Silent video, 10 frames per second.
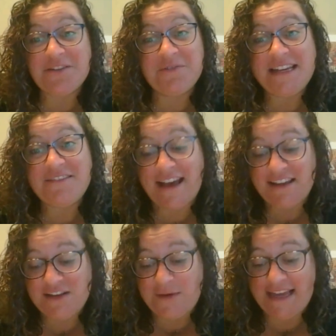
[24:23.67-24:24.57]

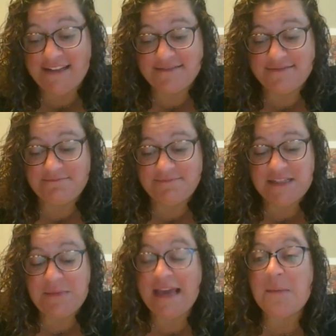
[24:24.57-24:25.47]
reevaluate,
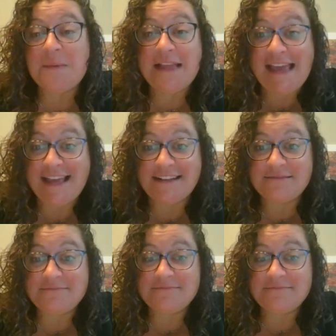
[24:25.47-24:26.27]
to make a plan,